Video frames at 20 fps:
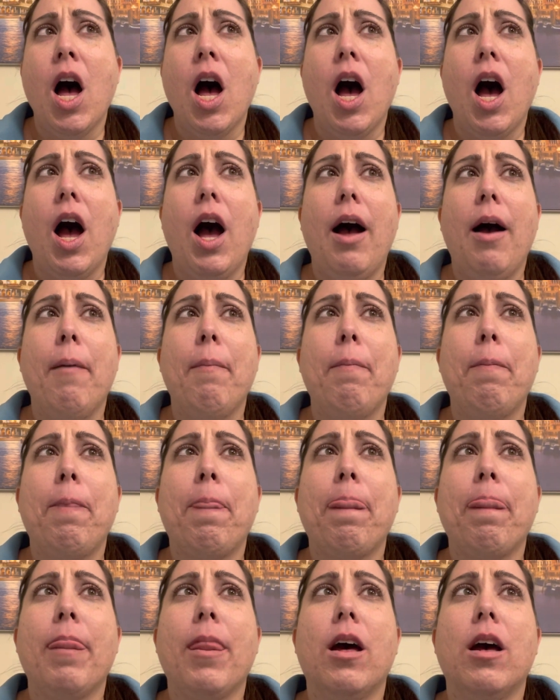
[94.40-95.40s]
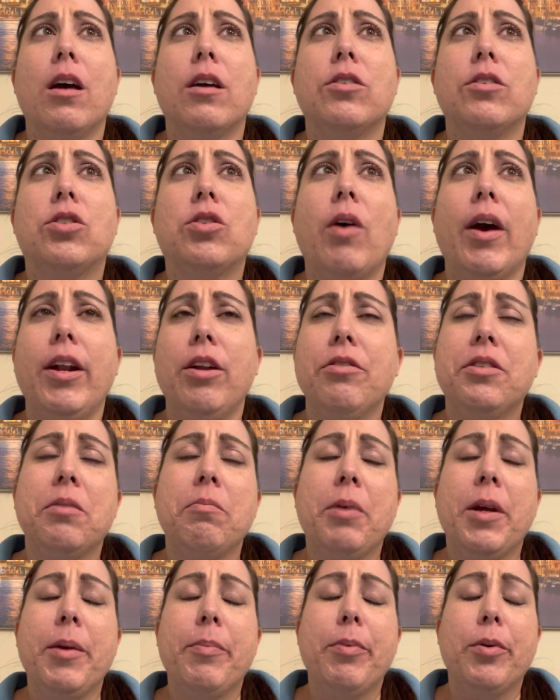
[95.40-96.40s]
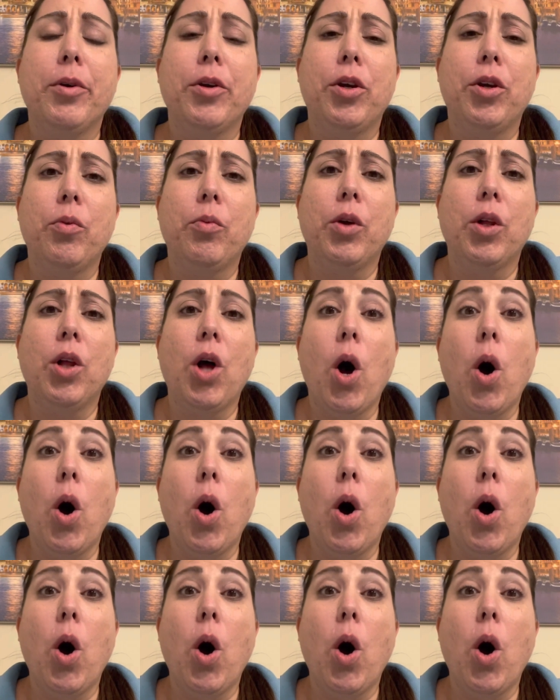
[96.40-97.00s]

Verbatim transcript: Um, so I know some people who will